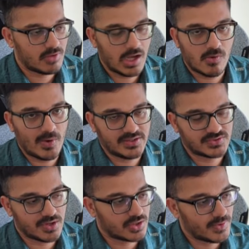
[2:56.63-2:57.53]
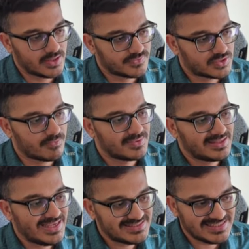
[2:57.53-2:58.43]
White is going to queen. So
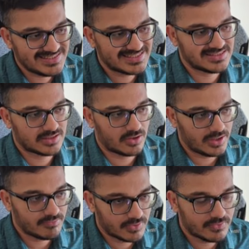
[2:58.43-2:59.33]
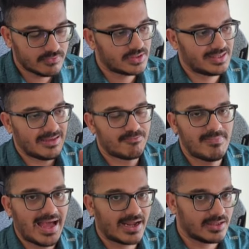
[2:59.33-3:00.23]
king c6 is the only move to keep
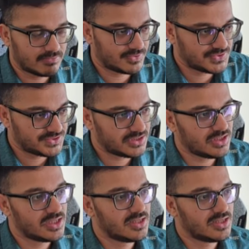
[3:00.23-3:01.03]
black in the position.